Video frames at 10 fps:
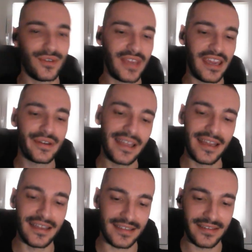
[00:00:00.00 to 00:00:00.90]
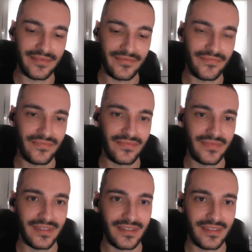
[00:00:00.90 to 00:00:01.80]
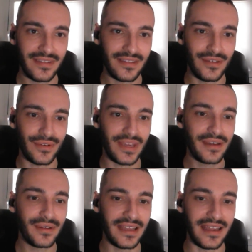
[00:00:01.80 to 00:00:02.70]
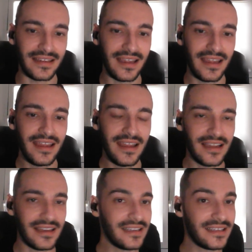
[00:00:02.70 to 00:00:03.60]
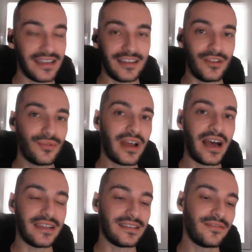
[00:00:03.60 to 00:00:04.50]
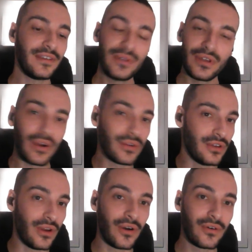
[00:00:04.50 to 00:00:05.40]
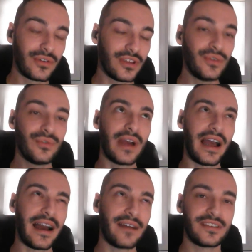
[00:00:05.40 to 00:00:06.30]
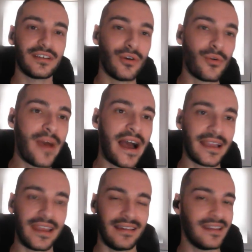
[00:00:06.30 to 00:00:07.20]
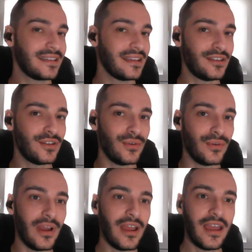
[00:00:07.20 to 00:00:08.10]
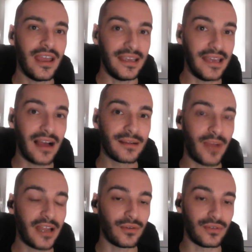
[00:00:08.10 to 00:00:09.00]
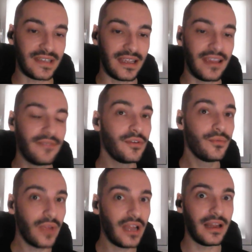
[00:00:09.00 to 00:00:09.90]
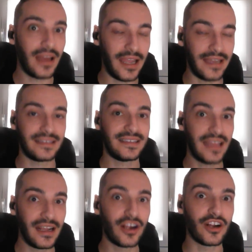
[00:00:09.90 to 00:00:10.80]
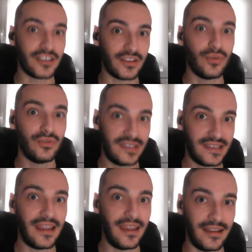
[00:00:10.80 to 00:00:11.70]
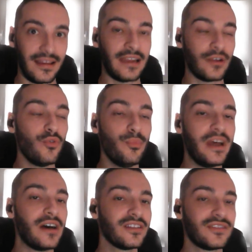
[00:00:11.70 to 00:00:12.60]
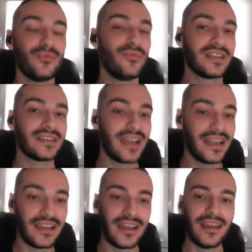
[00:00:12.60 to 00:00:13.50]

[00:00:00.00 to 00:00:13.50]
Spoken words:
killed it. You killed it. Listen, you guys, if you don't know, you have to go back and listen to young Michael sing. If you really like singers who sing, like who belt, to resonate,